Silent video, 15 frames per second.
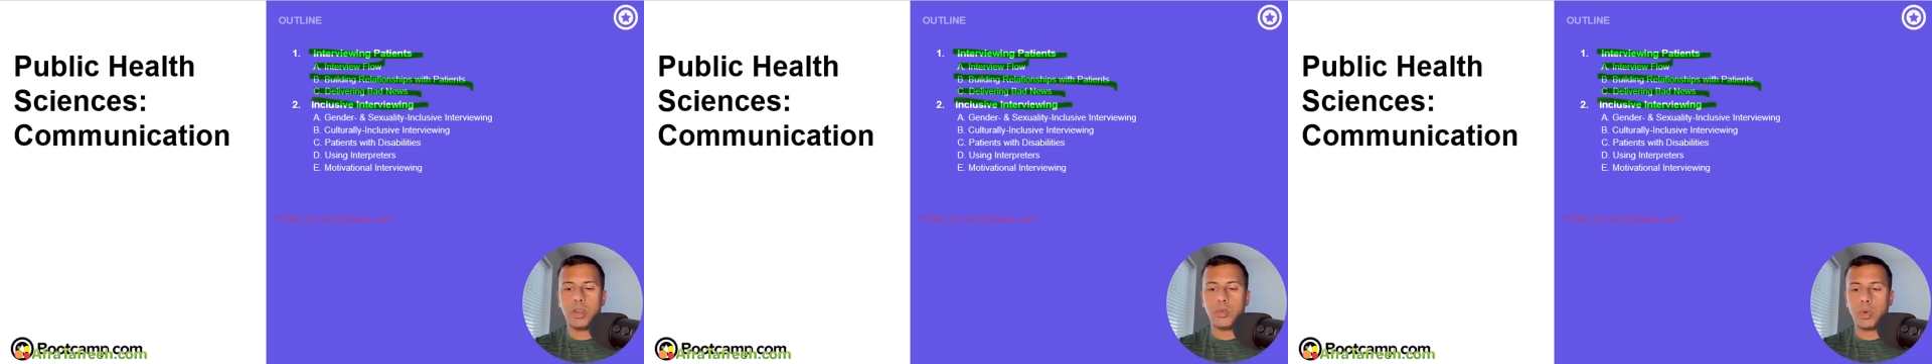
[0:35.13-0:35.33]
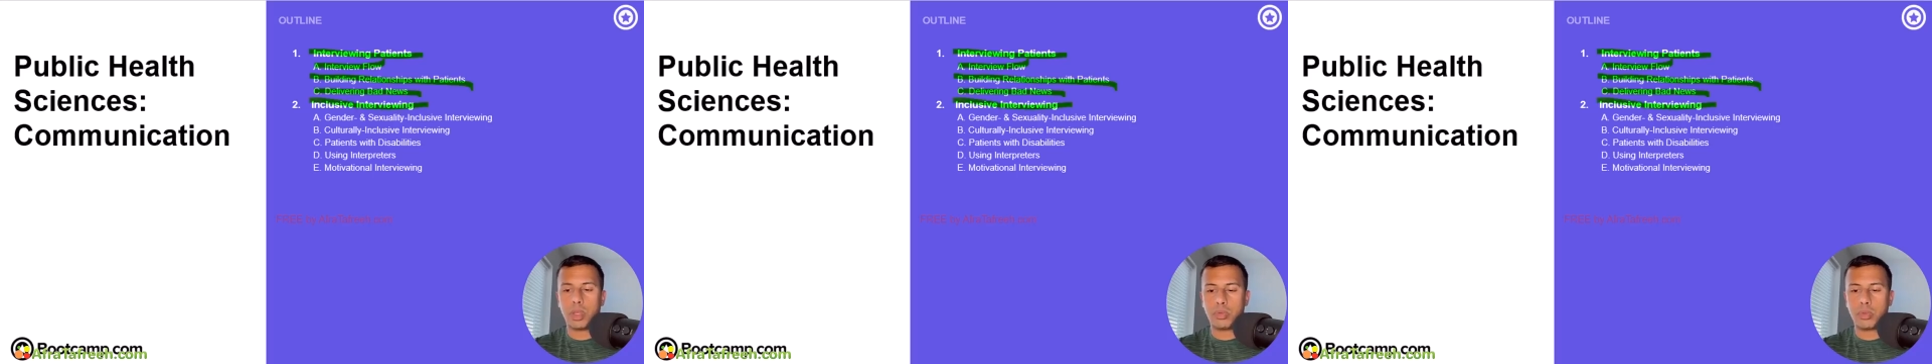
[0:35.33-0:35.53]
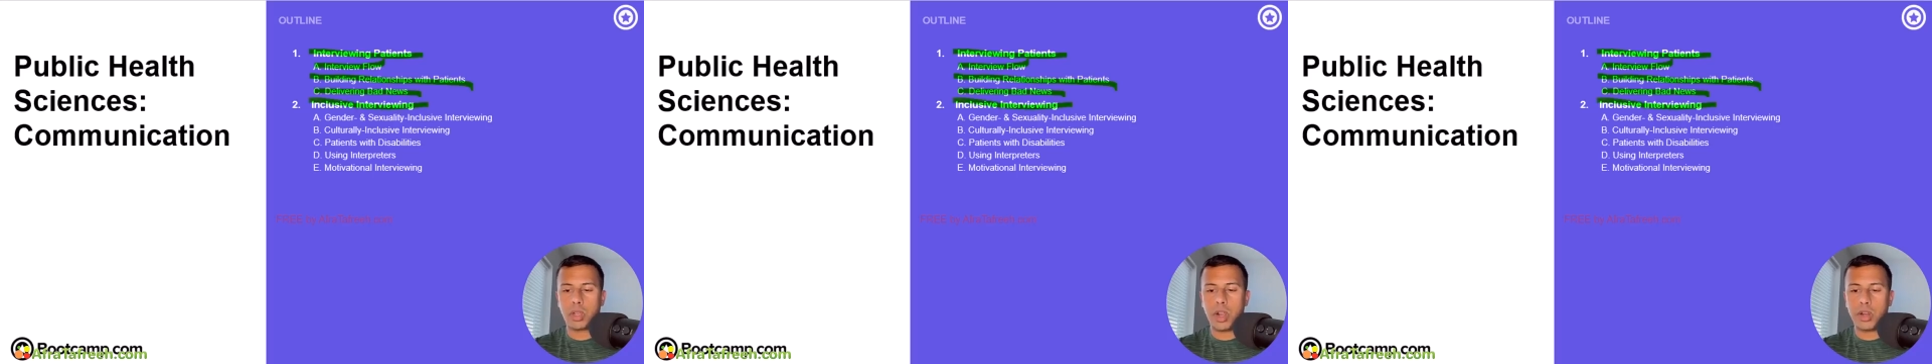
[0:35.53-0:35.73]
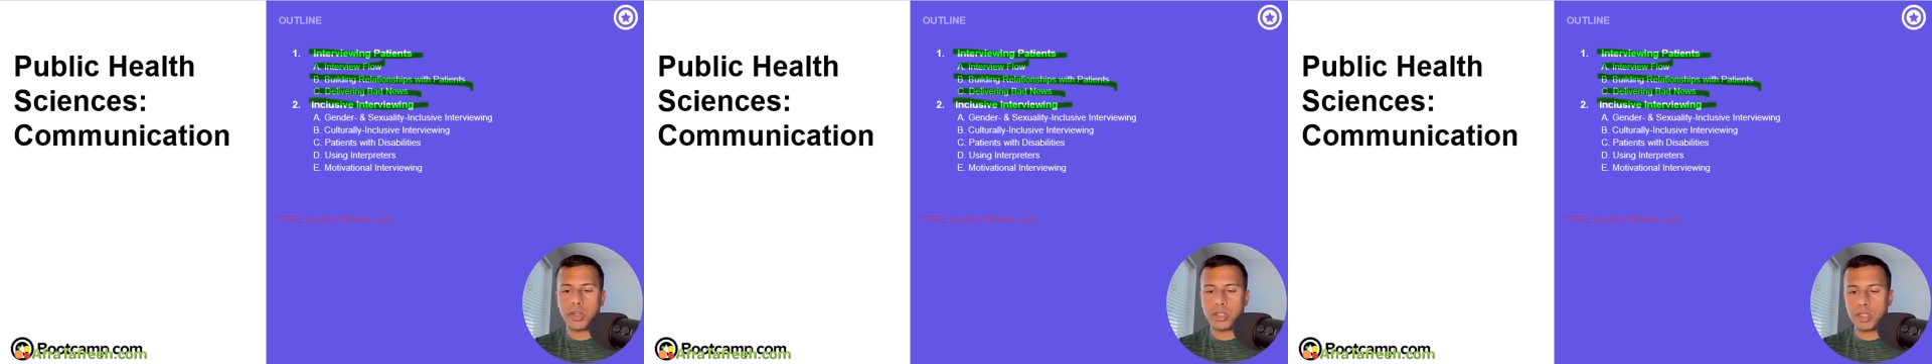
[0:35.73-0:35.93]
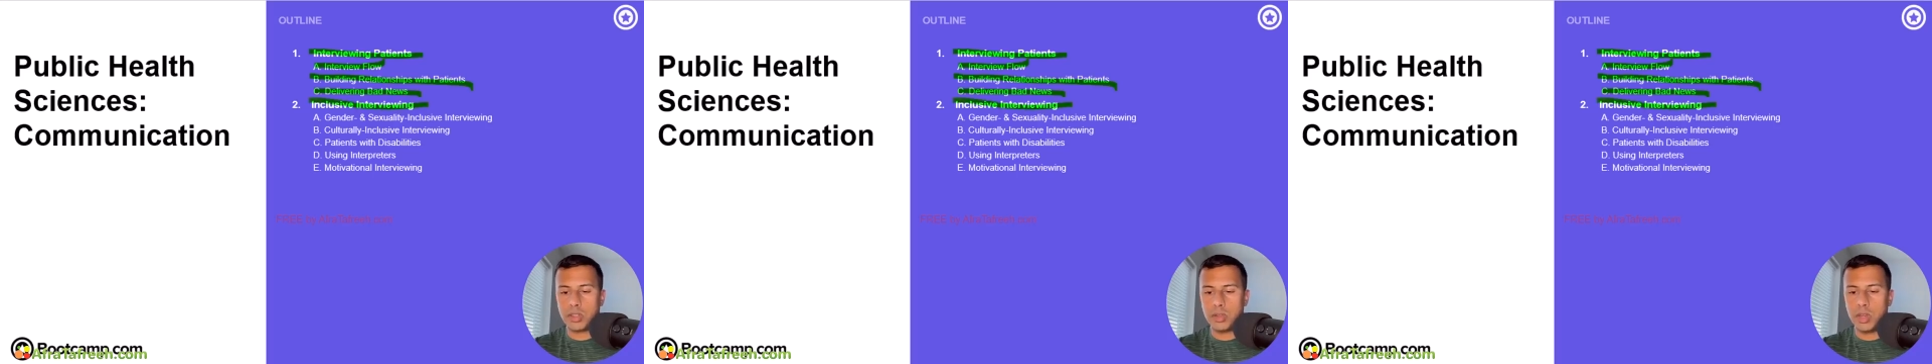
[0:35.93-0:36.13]
with
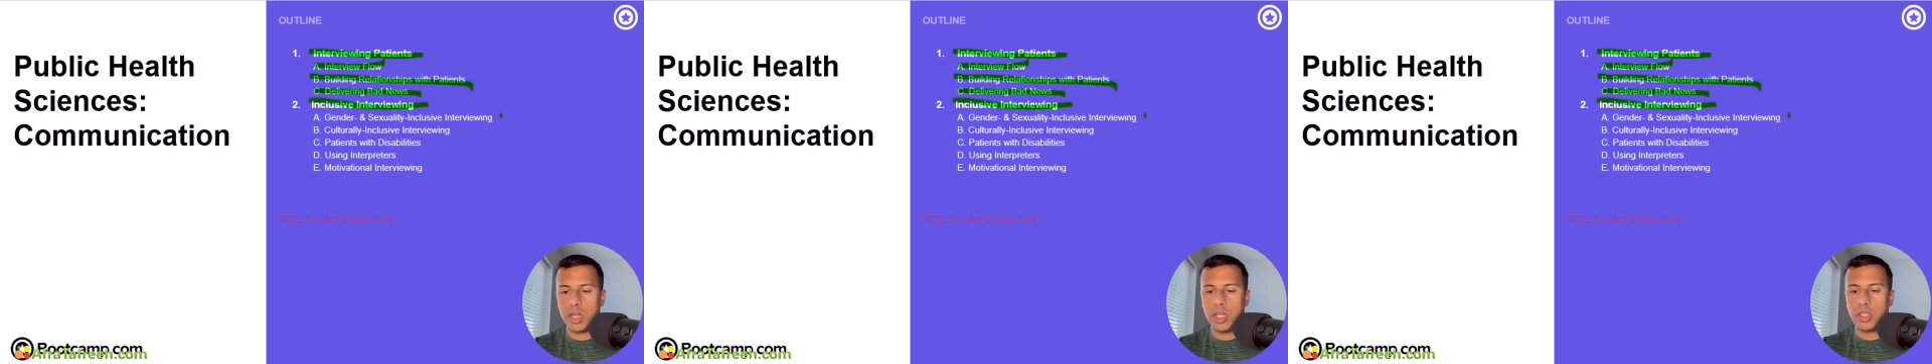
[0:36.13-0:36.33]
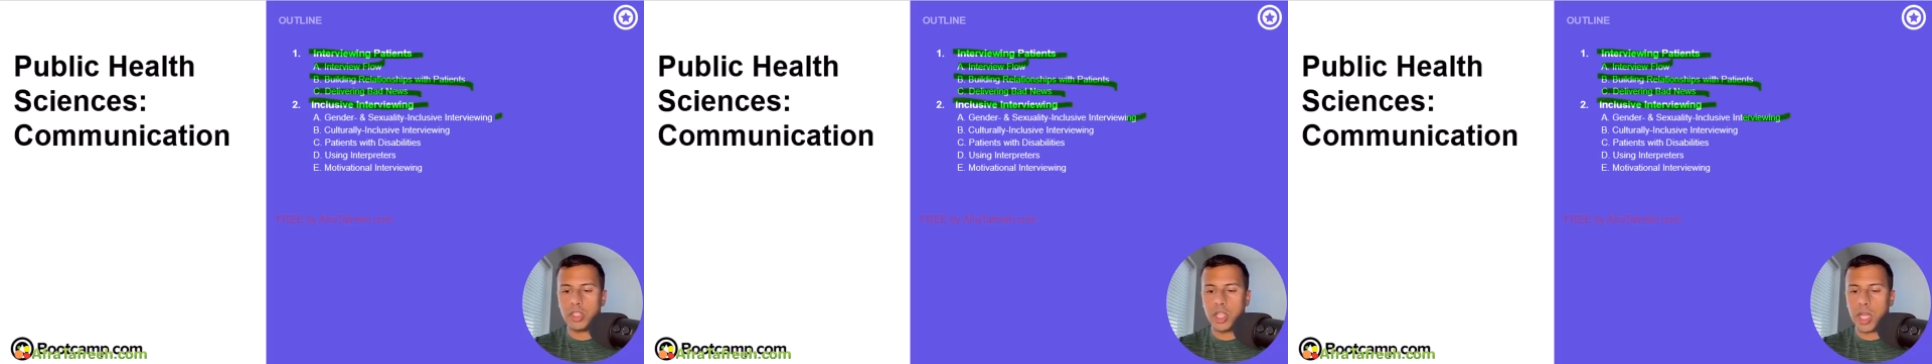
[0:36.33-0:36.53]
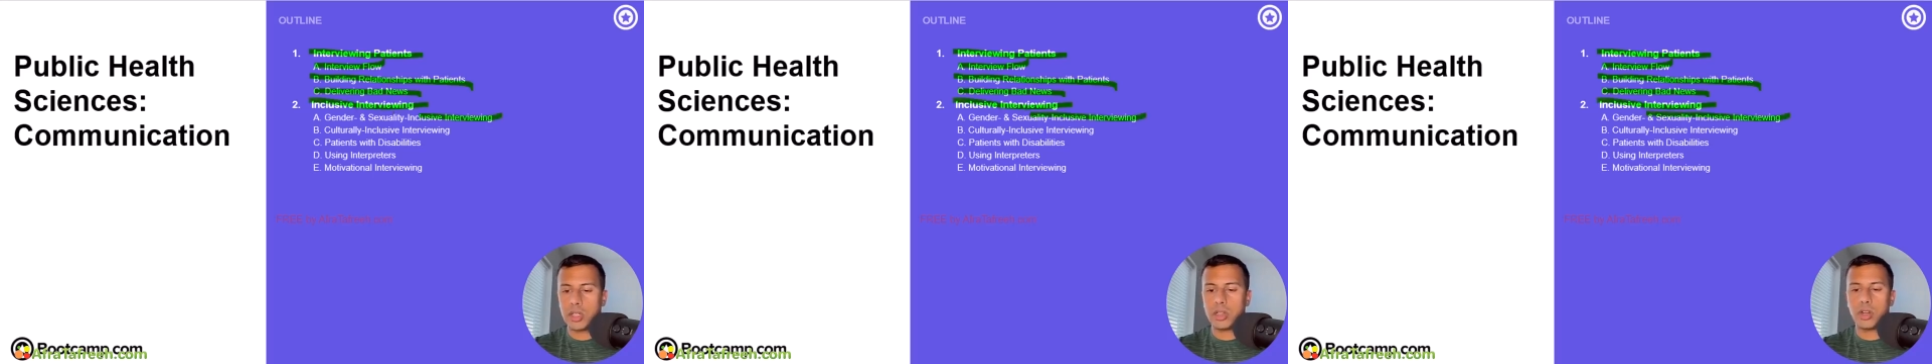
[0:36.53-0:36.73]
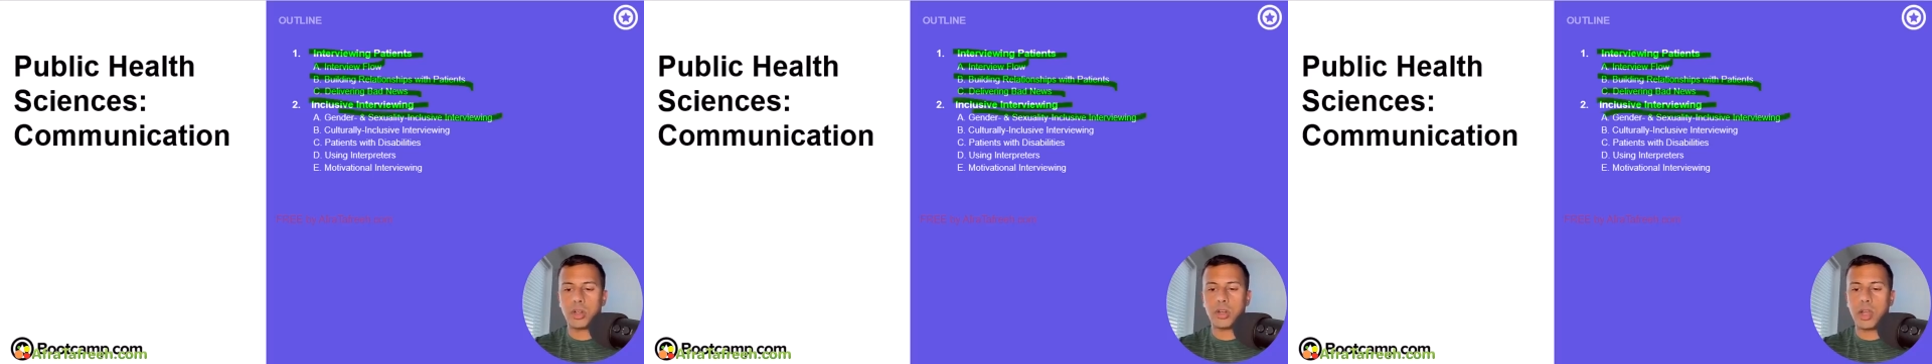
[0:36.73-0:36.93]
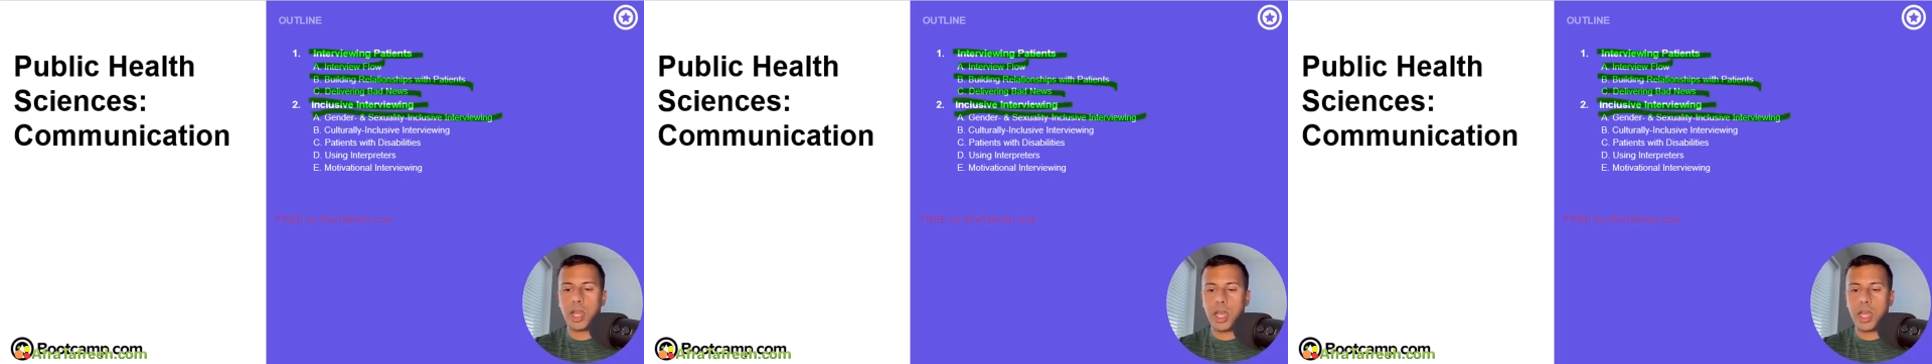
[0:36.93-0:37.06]
regards to gender